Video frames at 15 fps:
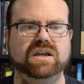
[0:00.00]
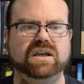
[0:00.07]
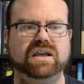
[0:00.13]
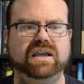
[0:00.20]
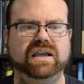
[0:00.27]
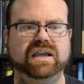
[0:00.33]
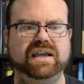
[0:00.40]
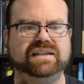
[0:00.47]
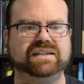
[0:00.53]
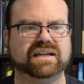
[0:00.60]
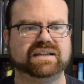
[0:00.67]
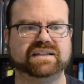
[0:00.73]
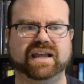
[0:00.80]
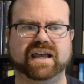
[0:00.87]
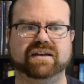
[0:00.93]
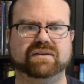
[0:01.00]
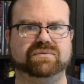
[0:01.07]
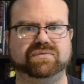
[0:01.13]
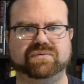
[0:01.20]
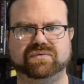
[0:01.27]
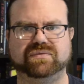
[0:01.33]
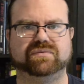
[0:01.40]
it doesn't have
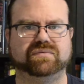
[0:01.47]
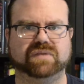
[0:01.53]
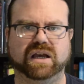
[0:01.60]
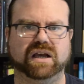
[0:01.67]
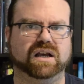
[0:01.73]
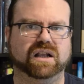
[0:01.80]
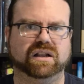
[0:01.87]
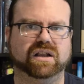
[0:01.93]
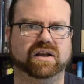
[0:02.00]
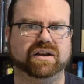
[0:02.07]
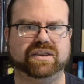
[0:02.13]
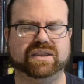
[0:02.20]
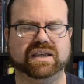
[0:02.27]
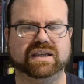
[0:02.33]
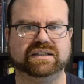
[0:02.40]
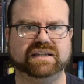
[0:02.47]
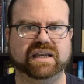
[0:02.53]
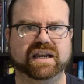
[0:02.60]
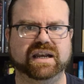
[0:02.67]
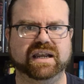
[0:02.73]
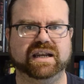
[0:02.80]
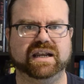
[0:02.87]
a lot of things
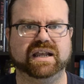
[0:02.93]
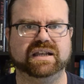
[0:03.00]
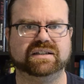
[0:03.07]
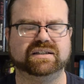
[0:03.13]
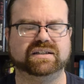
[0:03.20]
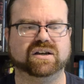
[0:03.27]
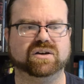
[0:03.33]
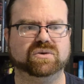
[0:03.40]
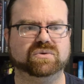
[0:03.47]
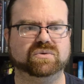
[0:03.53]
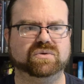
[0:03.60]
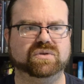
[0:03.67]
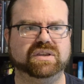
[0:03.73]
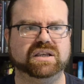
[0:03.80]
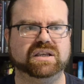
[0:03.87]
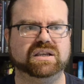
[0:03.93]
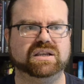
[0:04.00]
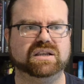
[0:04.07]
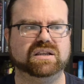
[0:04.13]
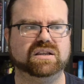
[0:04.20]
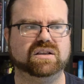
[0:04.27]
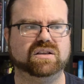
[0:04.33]
in it, and so
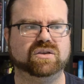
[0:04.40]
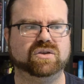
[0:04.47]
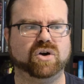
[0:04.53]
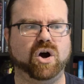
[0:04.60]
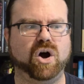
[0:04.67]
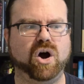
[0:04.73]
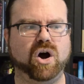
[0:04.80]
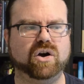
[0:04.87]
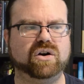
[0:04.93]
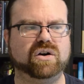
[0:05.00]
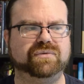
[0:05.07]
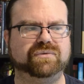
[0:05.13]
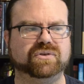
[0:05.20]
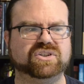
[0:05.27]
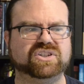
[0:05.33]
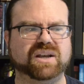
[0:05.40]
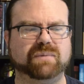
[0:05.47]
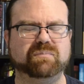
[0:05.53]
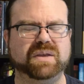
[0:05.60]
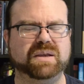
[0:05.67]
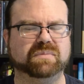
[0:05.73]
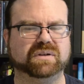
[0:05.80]
the horror for some
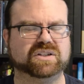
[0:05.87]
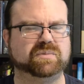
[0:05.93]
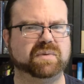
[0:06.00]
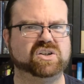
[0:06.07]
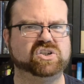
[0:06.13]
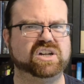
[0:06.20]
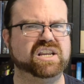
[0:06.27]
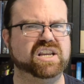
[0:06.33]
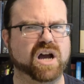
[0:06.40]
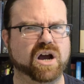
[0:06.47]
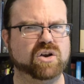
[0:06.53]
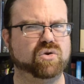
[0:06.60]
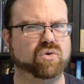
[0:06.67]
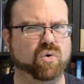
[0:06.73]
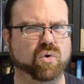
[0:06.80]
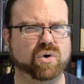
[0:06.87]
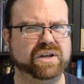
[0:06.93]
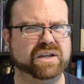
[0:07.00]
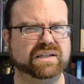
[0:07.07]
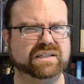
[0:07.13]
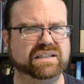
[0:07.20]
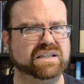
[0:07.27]
people, especially younger
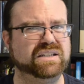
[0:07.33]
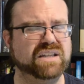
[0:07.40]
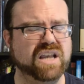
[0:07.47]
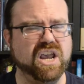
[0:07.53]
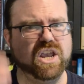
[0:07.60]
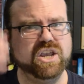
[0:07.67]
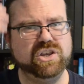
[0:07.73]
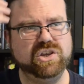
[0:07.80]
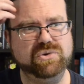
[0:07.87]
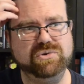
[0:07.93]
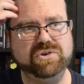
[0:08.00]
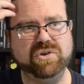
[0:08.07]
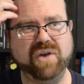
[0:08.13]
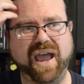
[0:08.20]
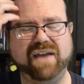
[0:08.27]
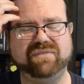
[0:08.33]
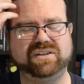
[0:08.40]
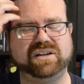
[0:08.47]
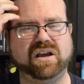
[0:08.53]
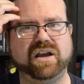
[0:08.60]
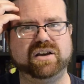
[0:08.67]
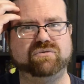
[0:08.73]
audiences, you have to
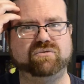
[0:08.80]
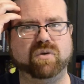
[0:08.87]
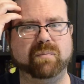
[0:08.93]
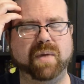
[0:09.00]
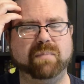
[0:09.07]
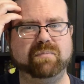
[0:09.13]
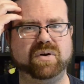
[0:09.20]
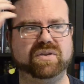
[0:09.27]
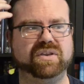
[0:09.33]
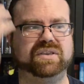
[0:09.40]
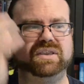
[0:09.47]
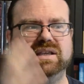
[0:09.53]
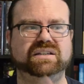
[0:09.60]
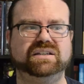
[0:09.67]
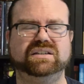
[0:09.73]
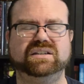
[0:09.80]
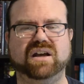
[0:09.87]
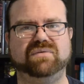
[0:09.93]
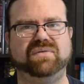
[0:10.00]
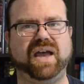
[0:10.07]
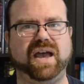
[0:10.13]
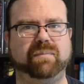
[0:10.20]
kind of remember that this
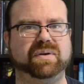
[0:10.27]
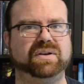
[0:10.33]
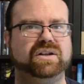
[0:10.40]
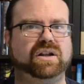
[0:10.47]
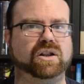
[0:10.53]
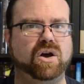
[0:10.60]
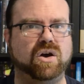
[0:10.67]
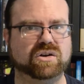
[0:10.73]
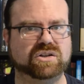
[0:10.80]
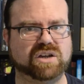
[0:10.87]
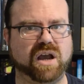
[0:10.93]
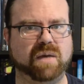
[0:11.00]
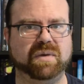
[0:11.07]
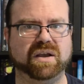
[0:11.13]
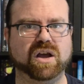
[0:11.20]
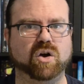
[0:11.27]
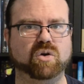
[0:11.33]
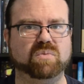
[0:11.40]
stuff happened a long time ago,